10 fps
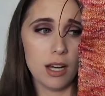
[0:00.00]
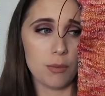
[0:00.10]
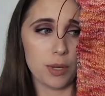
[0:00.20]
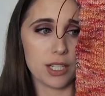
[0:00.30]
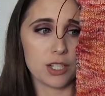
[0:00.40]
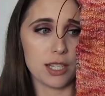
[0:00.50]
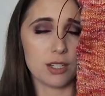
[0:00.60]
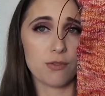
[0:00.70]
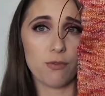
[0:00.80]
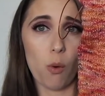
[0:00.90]
which
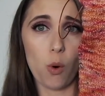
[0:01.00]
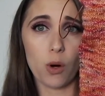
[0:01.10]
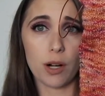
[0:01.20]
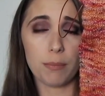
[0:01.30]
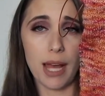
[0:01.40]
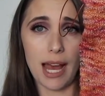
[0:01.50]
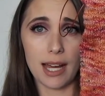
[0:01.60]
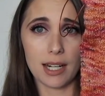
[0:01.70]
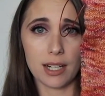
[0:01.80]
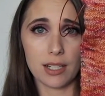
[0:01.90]
is four
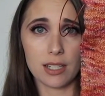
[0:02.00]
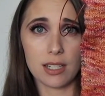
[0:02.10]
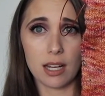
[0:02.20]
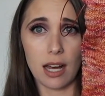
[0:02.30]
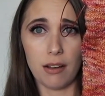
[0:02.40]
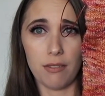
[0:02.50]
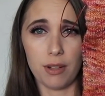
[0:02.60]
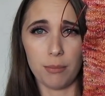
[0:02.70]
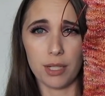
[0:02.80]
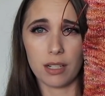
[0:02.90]
patterns of
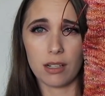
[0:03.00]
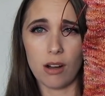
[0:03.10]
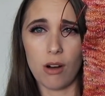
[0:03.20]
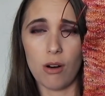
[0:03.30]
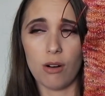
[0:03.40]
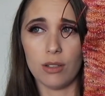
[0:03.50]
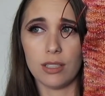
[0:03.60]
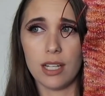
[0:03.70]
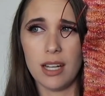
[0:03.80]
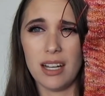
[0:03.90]
a book
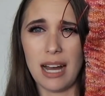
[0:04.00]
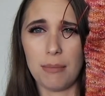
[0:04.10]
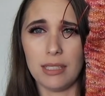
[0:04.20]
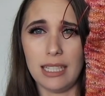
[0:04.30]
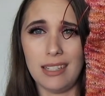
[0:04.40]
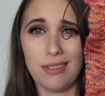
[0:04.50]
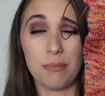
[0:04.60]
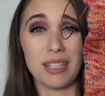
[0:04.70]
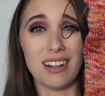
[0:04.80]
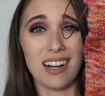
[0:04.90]
called I believe
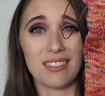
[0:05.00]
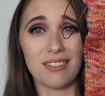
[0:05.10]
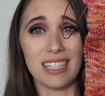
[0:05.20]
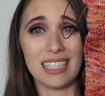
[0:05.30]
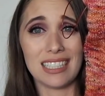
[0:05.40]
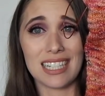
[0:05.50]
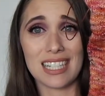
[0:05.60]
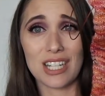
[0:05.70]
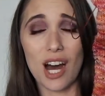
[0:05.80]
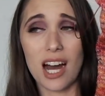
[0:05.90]
Beyond Vanilla
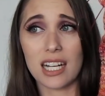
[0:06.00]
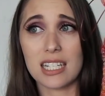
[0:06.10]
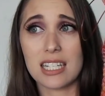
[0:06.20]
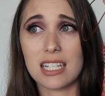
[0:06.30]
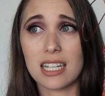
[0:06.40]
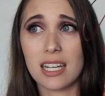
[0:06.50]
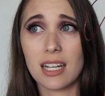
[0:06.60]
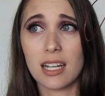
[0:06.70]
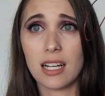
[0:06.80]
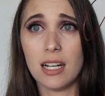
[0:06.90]
Socks
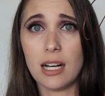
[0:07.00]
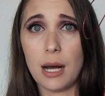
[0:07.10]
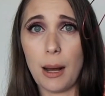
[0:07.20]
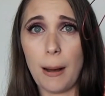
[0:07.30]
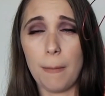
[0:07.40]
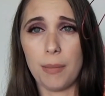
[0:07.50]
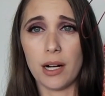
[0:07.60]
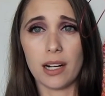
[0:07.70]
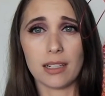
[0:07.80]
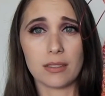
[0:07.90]
um,
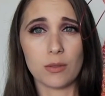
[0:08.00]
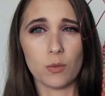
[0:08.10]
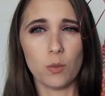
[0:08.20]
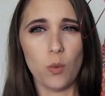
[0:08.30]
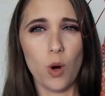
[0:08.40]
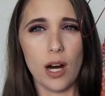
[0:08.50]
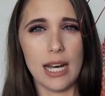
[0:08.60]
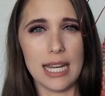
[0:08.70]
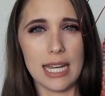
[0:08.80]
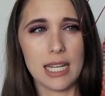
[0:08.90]
part
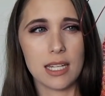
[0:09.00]
one.